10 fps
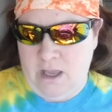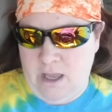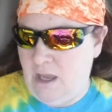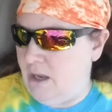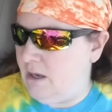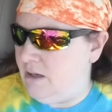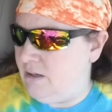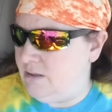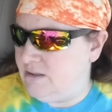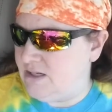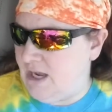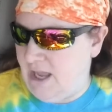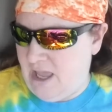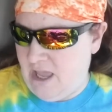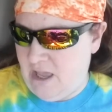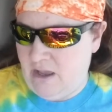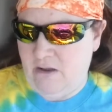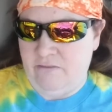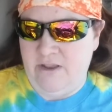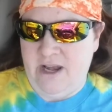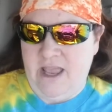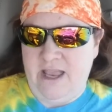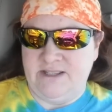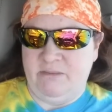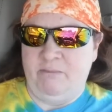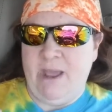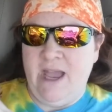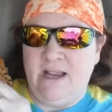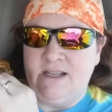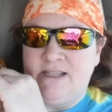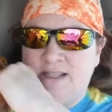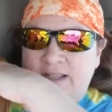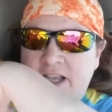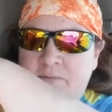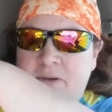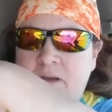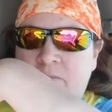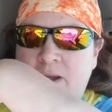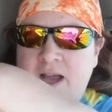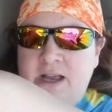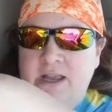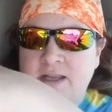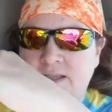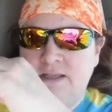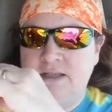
And I have, it has a back slip pocket.